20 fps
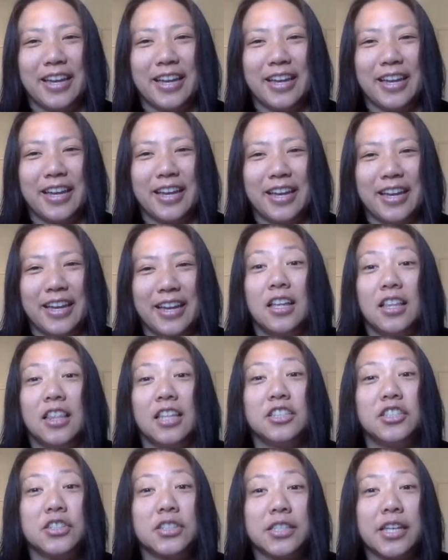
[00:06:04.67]
yeah.
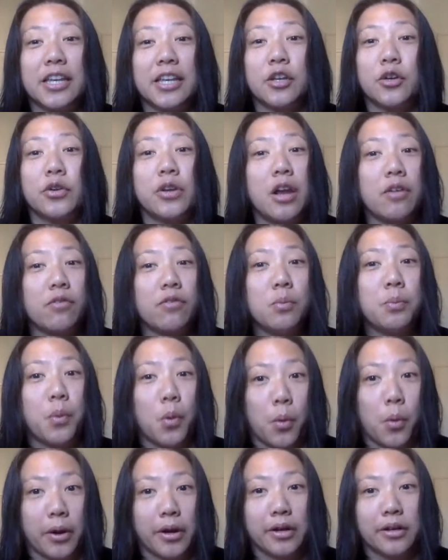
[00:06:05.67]
Let's just say you're
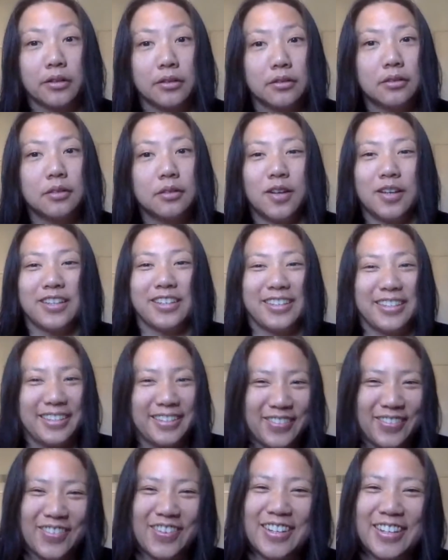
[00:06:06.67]
never bored
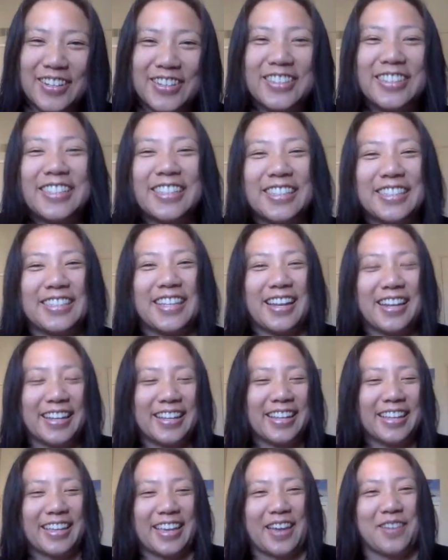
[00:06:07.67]
when you're
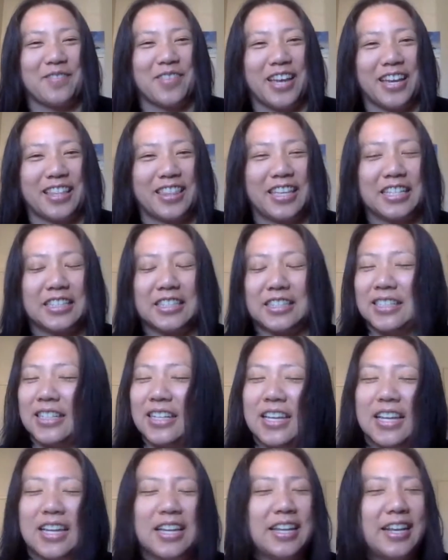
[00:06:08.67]
designing a game like
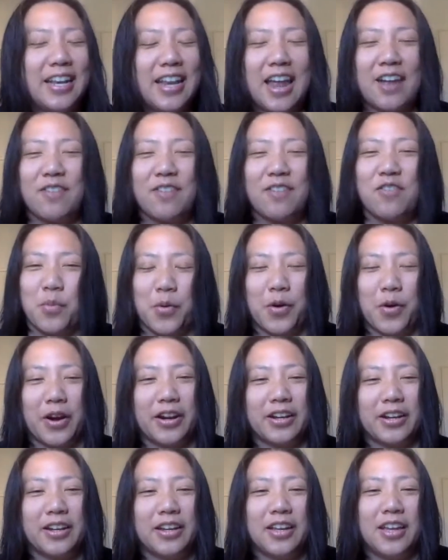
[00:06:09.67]
this. Never
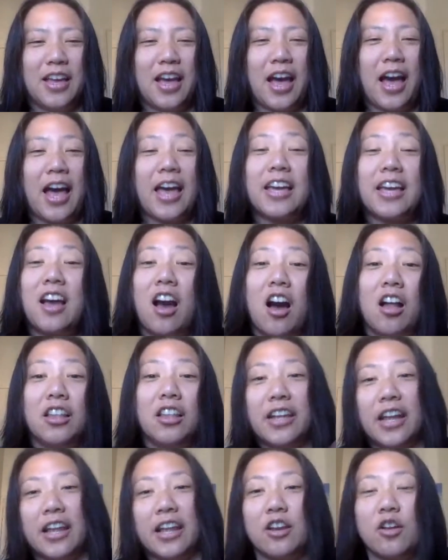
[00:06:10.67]
bored. I
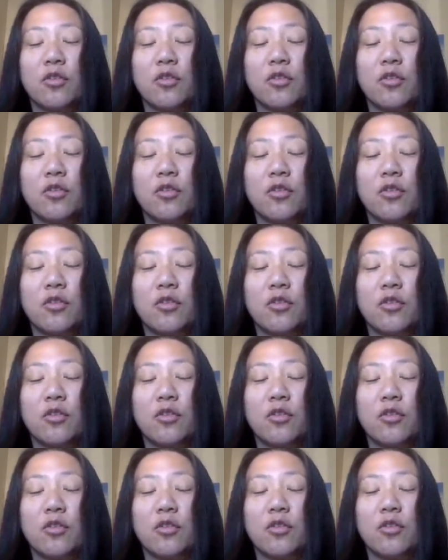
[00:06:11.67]
call it, I don't know if you
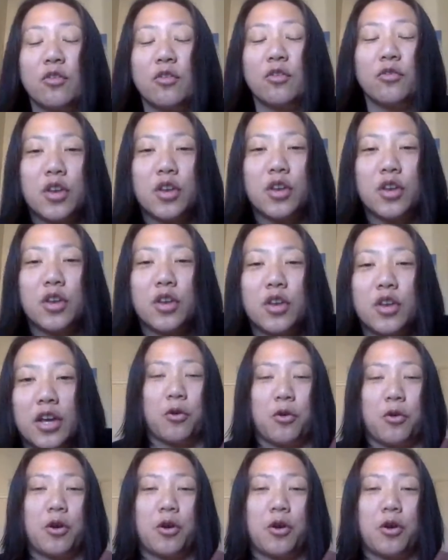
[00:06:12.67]
use this
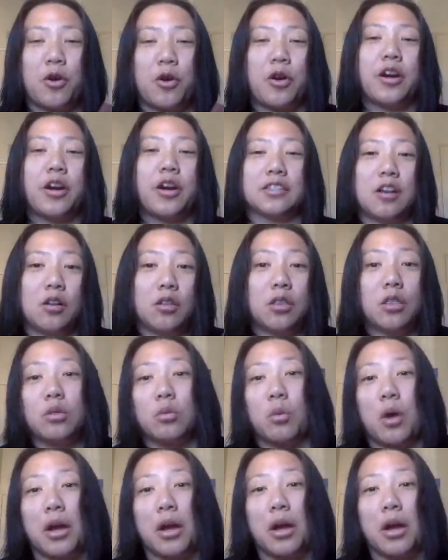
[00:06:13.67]
metaphor, it's called threading
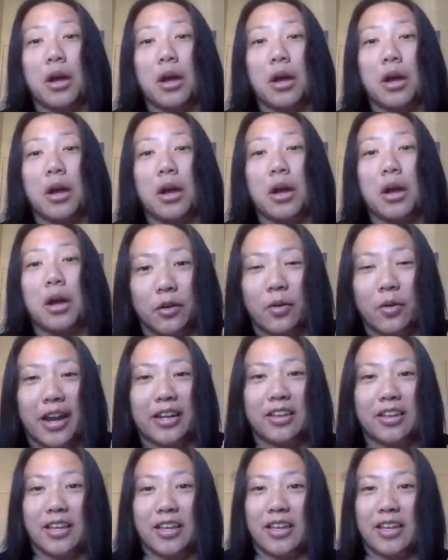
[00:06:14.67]
a needle, right? You
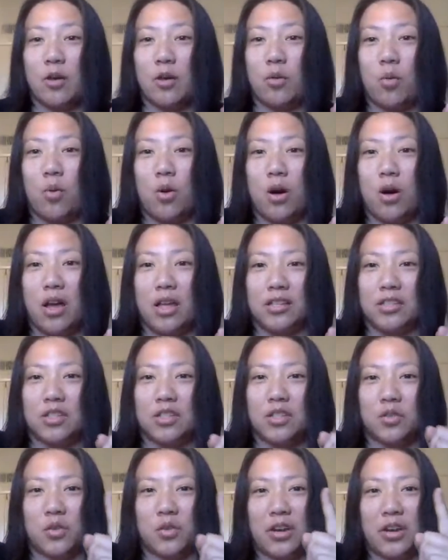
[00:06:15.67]
got to get one
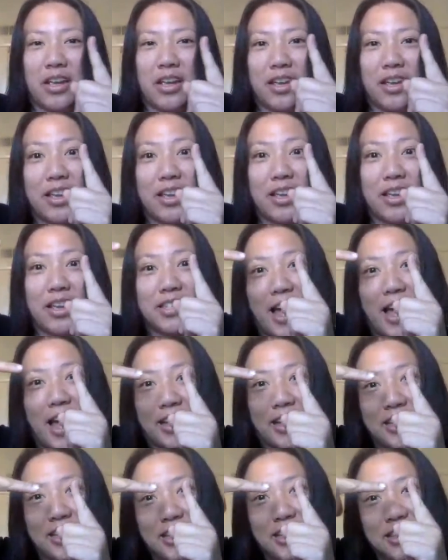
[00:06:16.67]
string
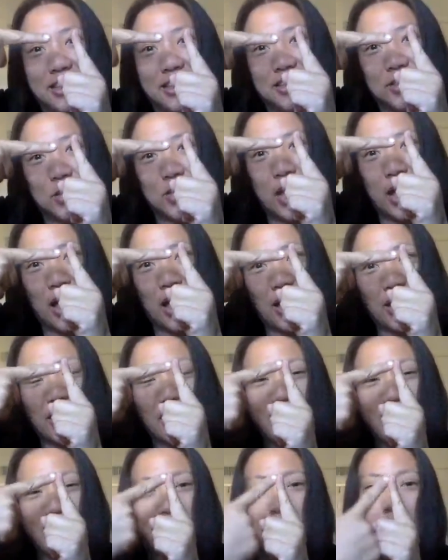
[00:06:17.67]
exactly in this tiny
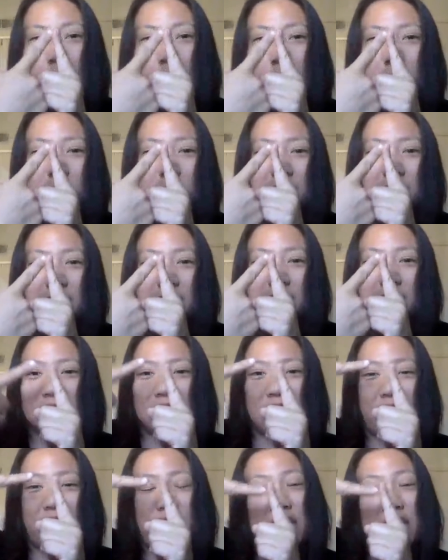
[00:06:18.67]
hole to fit
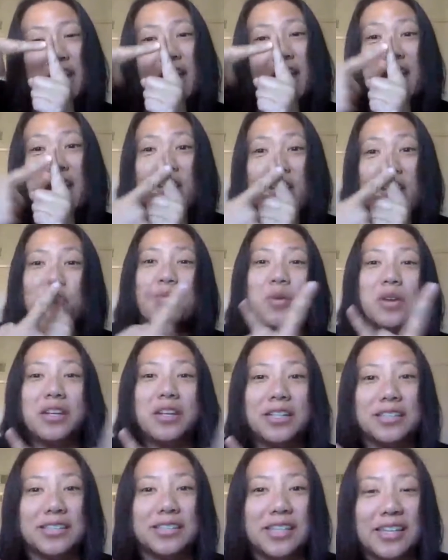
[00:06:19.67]
everybody's
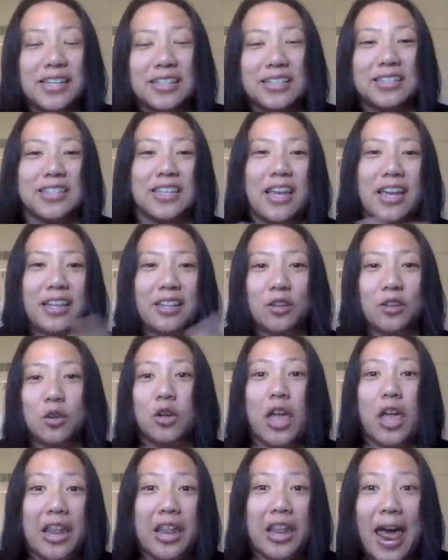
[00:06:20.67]
needs and
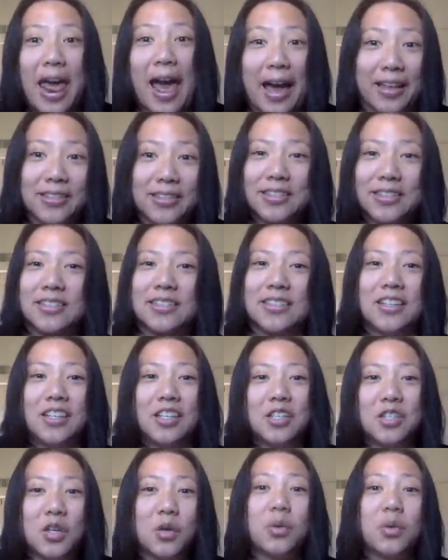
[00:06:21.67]
asks. So
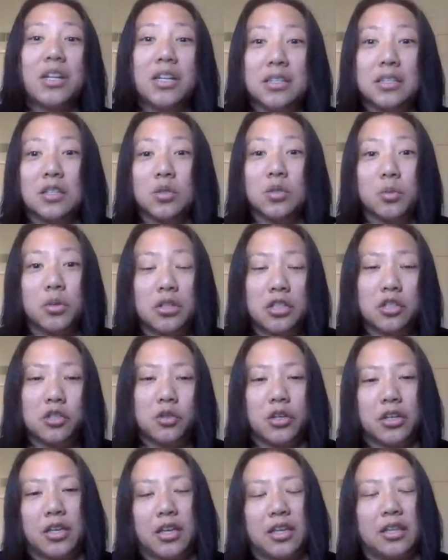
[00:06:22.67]
it's really tricky. The
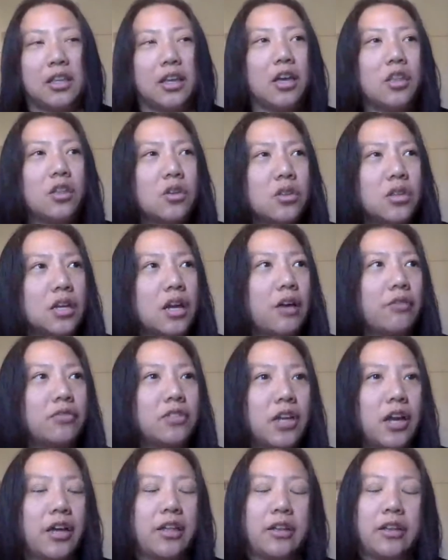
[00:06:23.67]
other thing I've done
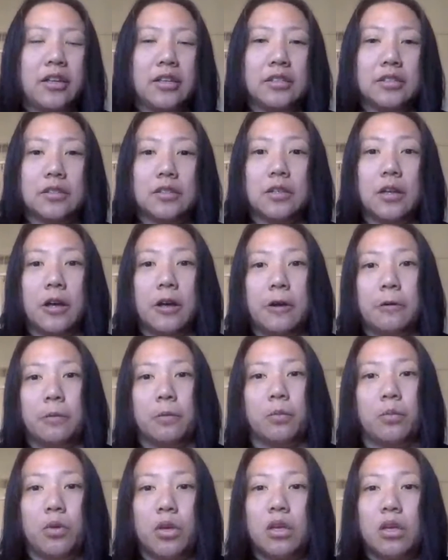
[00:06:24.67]
is I've done
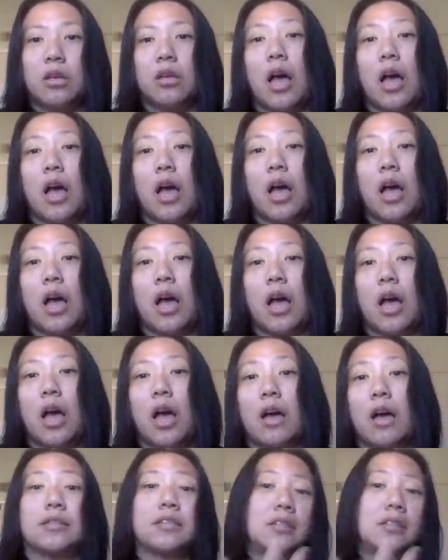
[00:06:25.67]
it in the
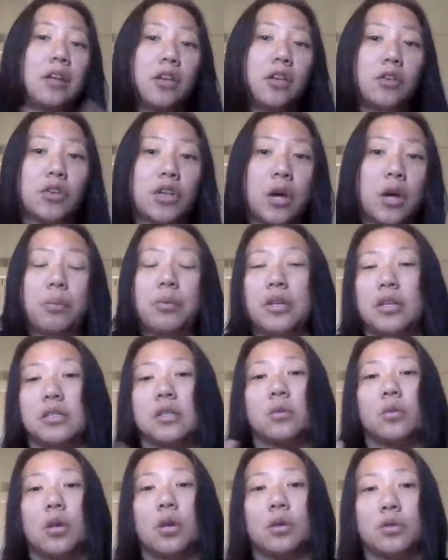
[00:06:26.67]
past in other
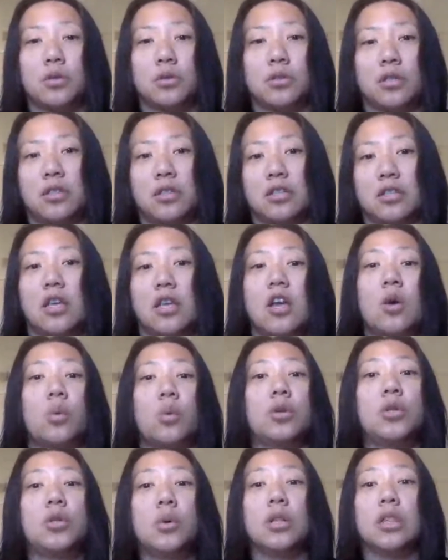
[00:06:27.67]
companies, and we also did this.
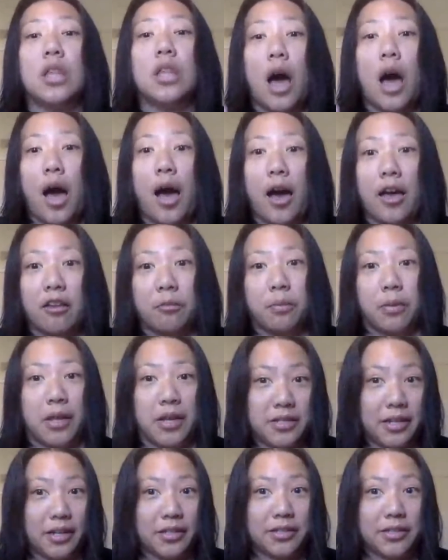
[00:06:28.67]
We do a lot of
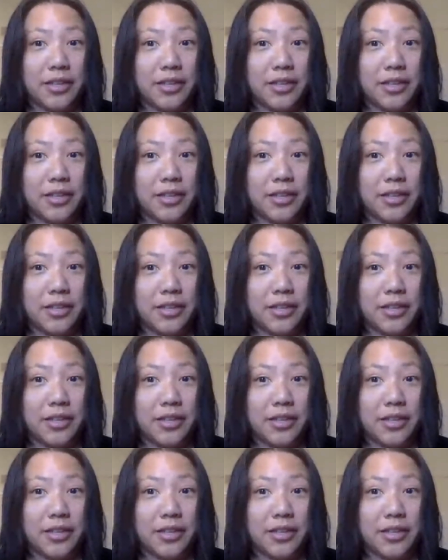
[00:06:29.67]
play